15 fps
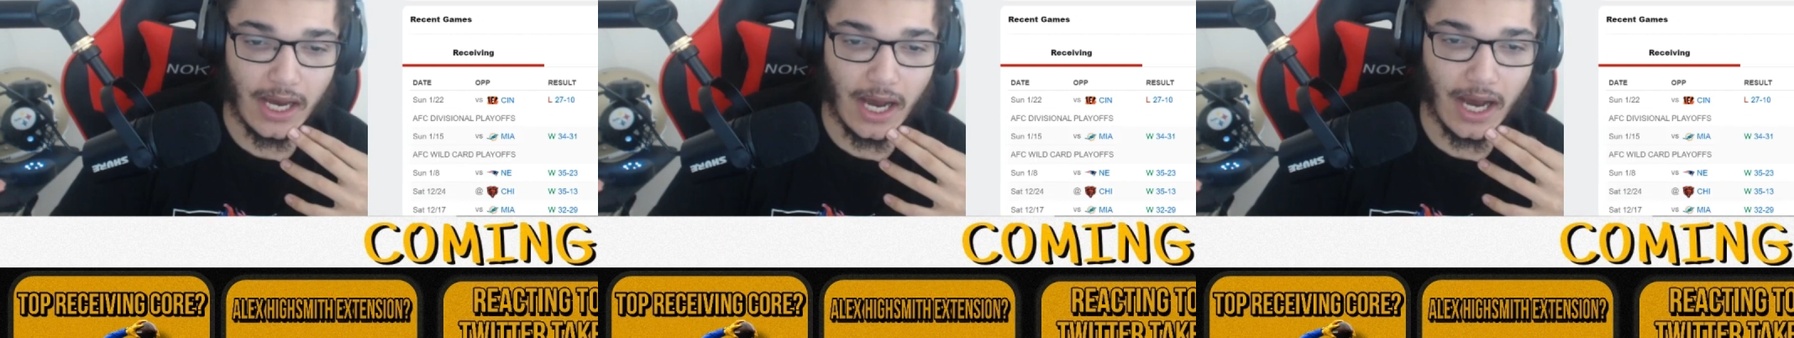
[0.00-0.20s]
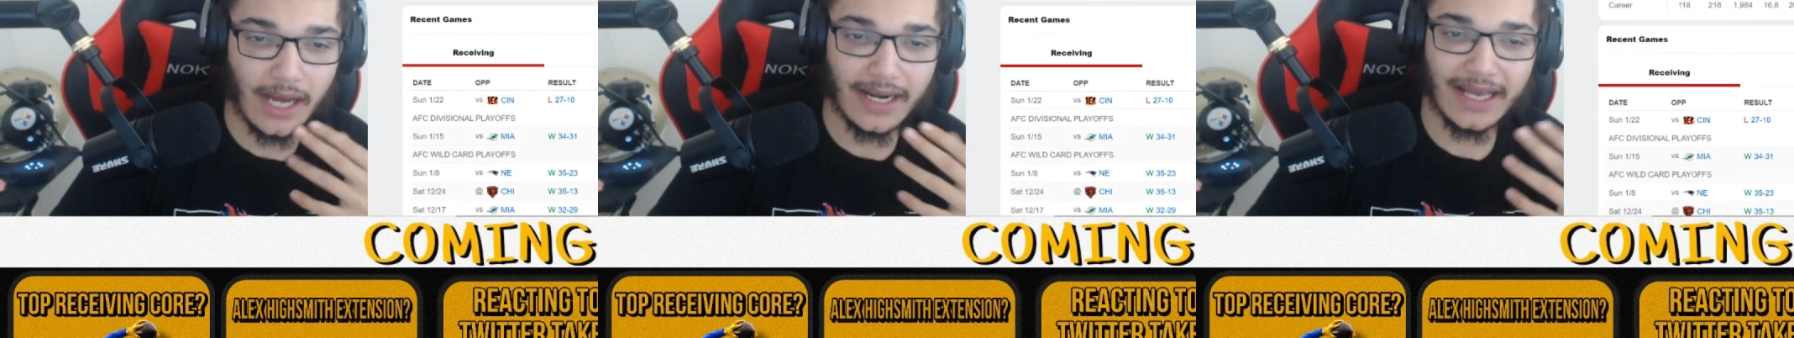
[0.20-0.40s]

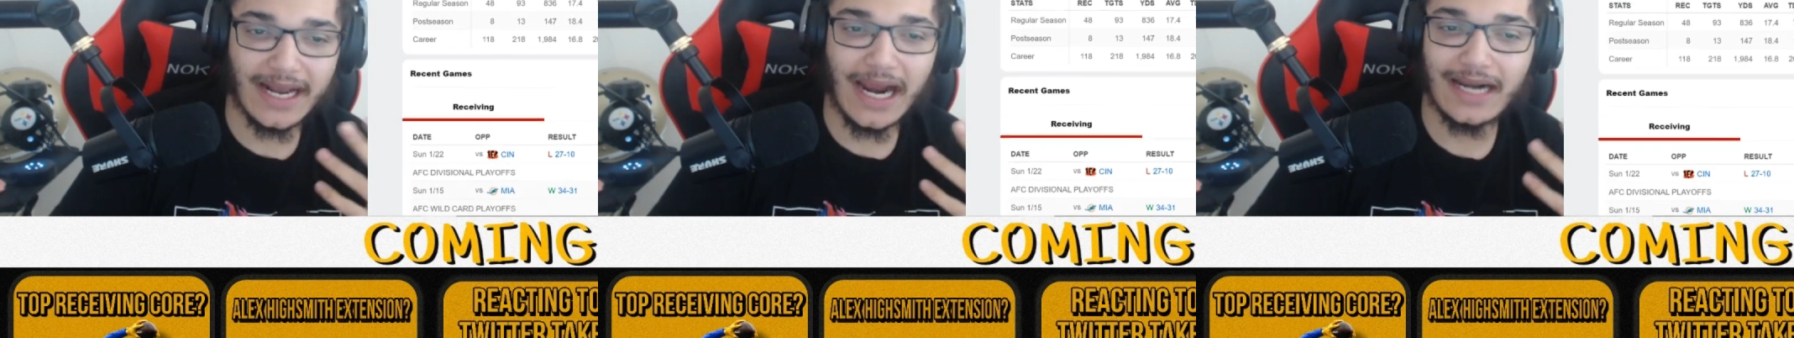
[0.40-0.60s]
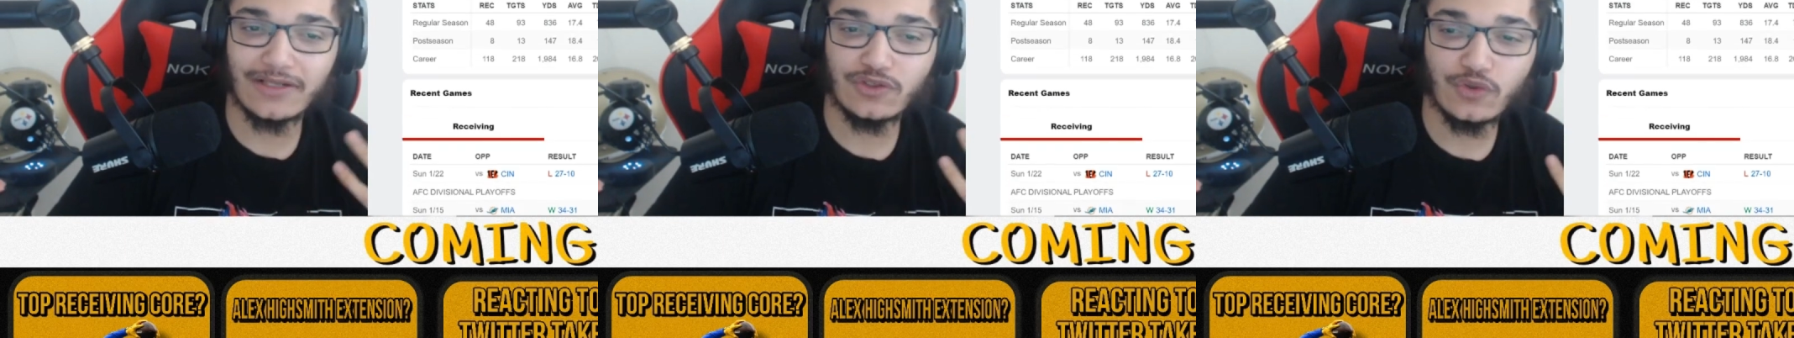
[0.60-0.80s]
and I
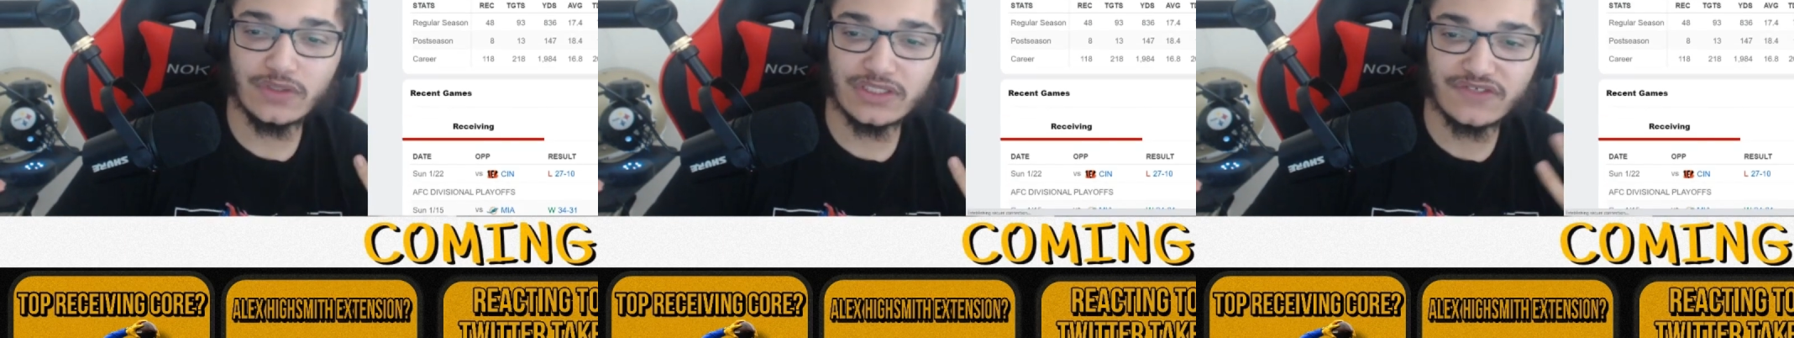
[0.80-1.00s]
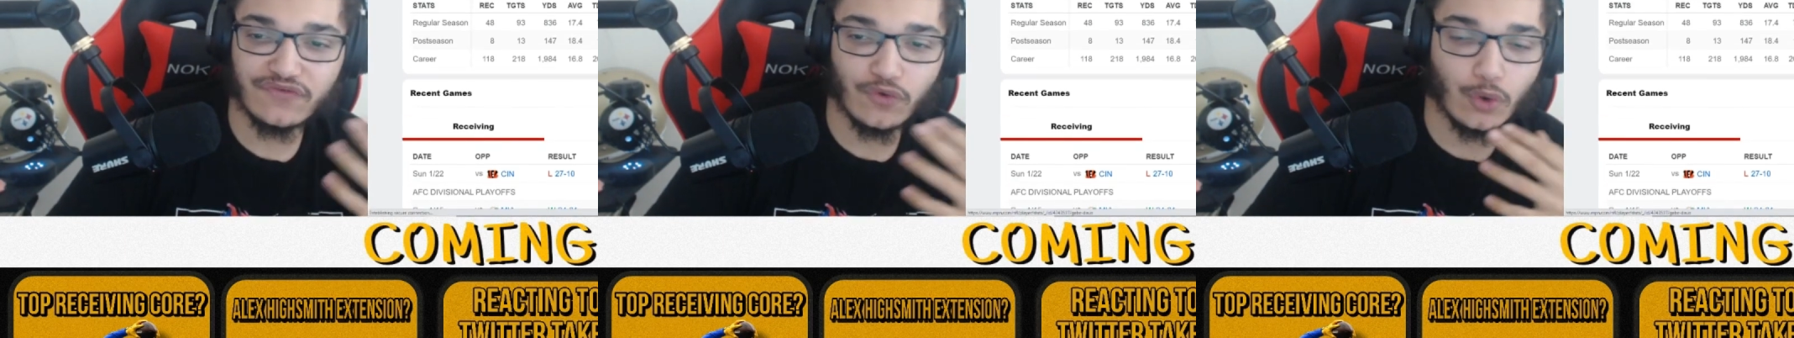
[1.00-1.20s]
got to do
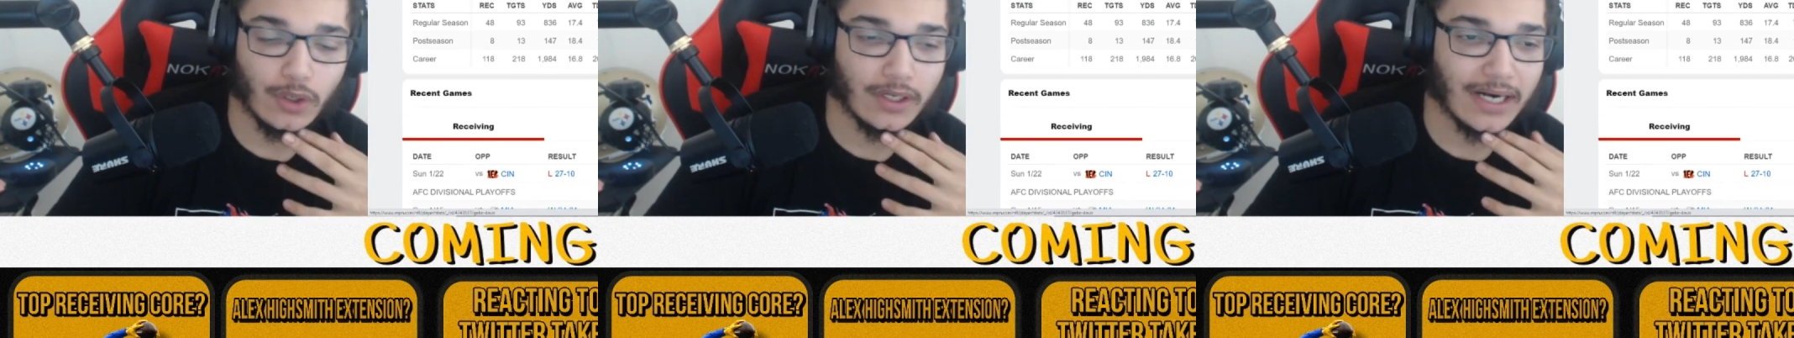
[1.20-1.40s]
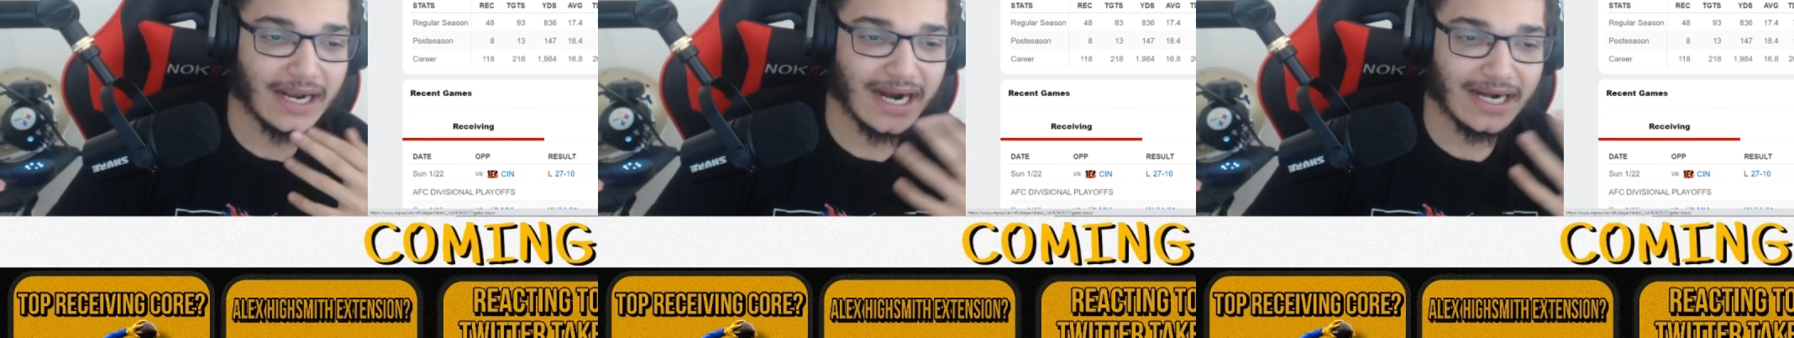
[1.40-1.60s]
this
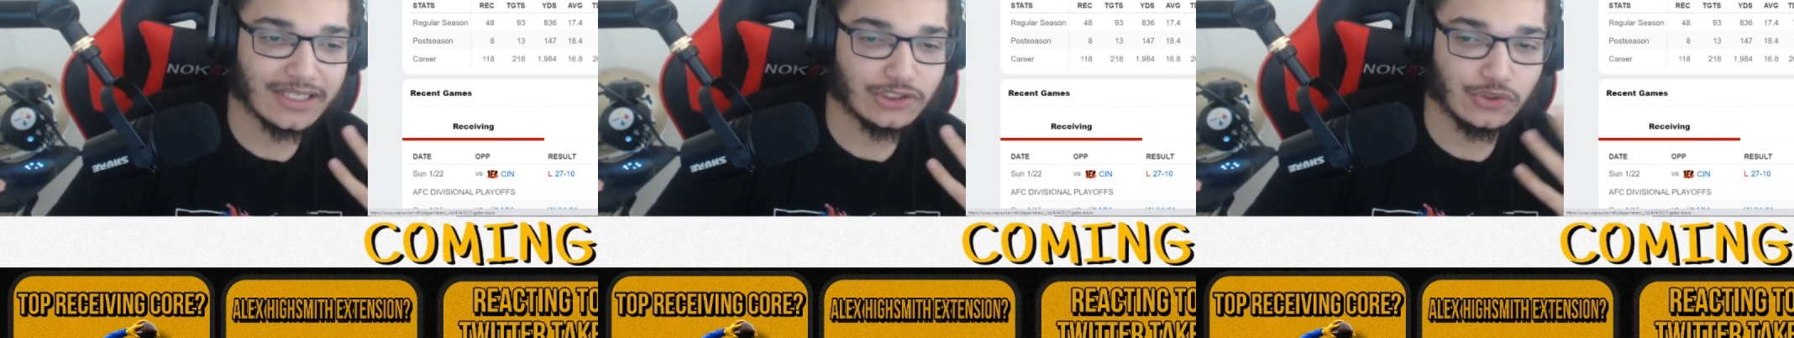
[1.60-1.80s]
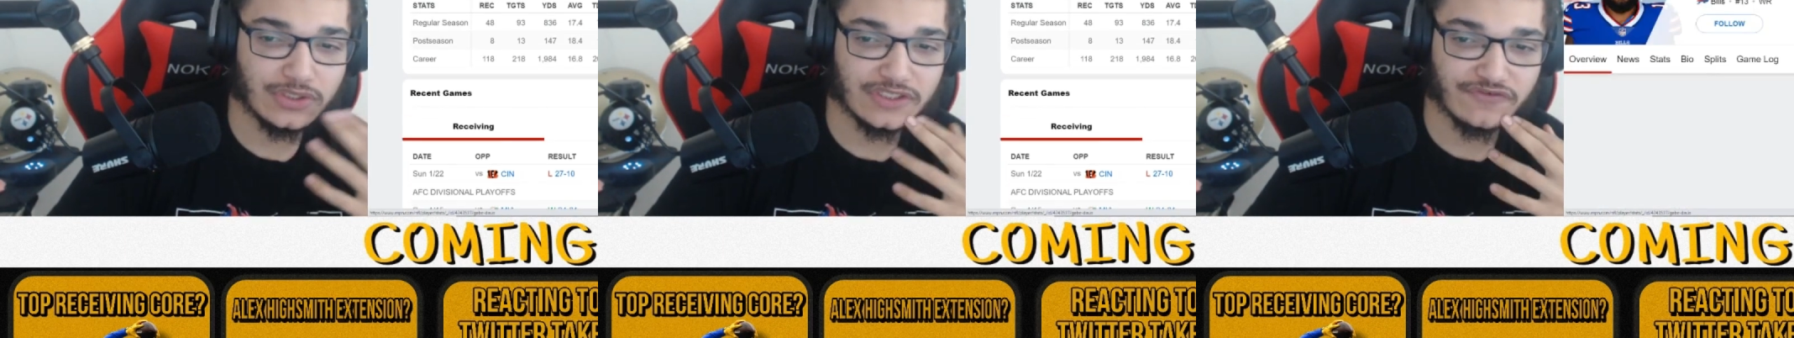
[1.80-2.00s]
for
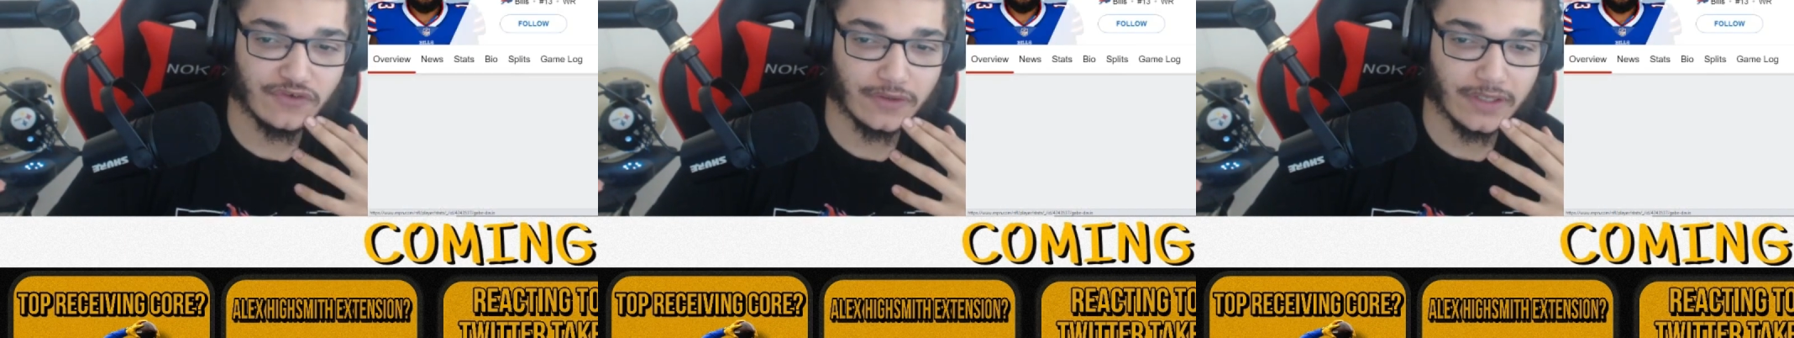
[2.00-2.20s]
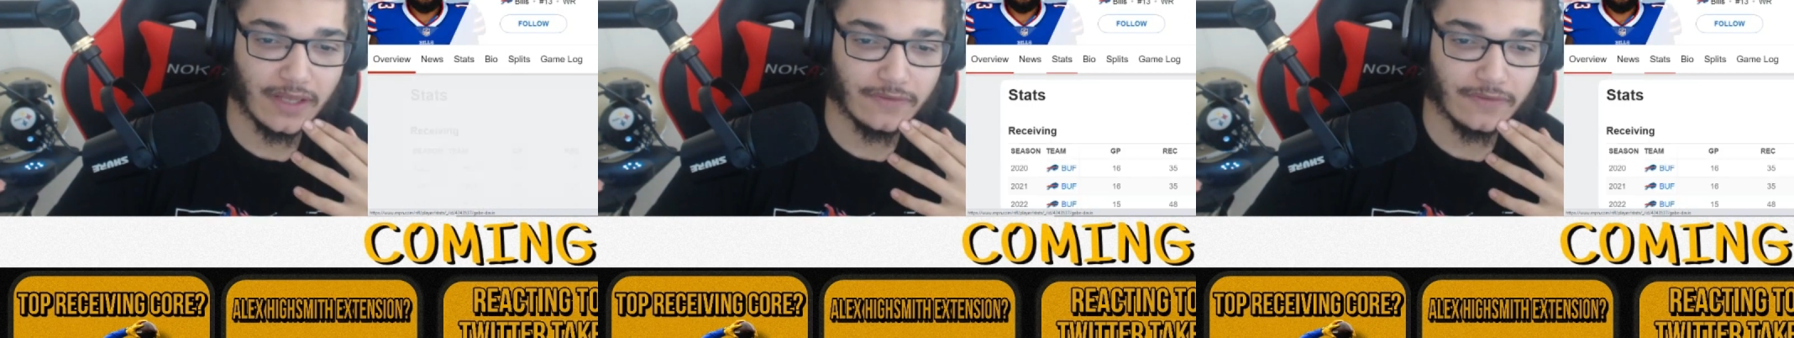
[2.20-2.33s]
the